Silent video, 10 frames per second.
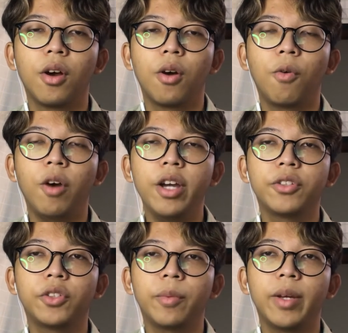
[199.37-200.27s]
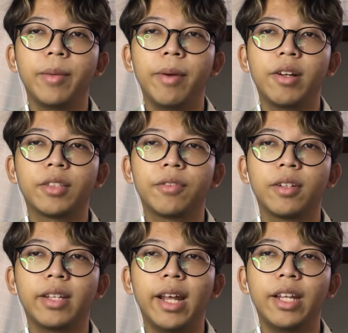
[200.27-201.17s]
Why do so many parents feel
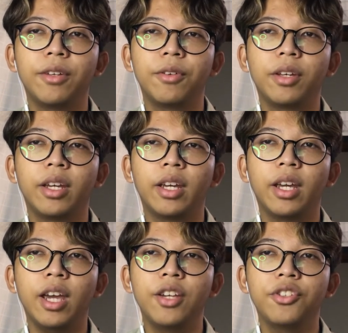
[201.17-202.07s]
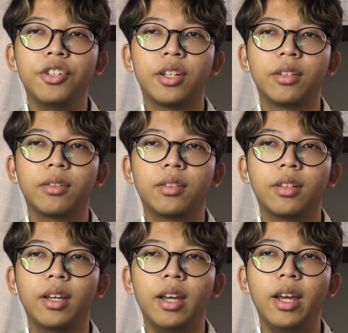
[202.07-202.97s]
that education
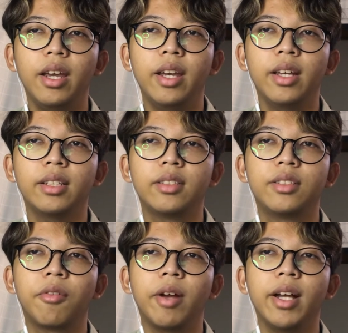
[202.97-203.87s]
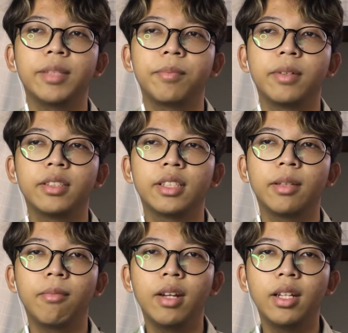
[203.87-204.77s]
is the
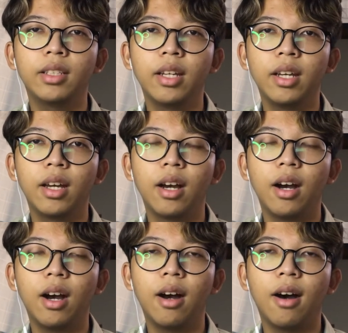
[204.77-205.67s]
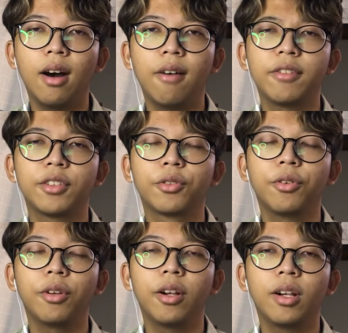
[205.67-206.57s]
responsibility of the
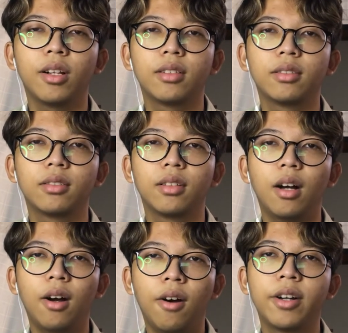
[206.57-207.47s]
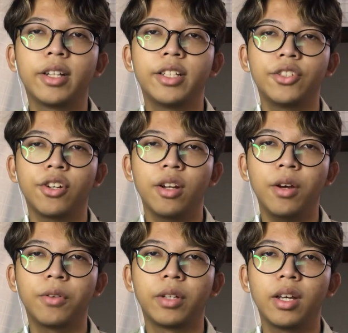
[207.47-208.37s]
school or the teacher
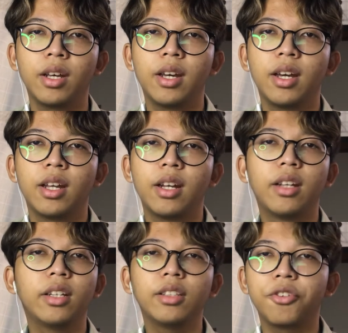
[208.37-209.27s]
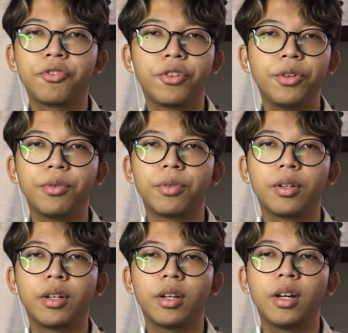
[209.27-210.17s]
alone? This is not true.
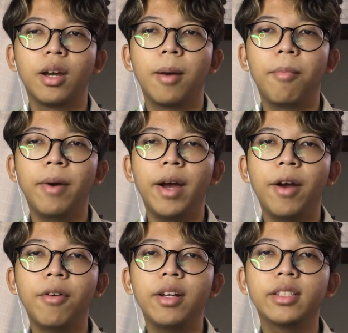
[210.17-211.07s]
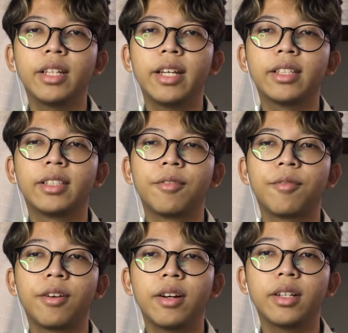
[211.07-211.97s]
Parents is the
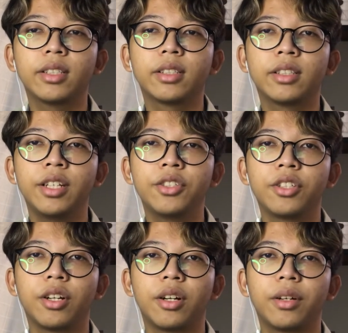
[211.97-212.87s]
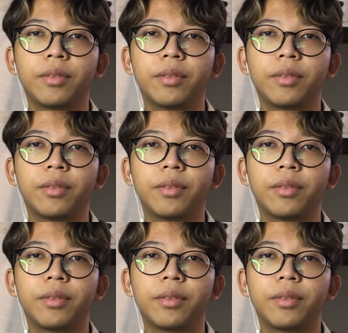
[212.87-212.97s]
first teacher.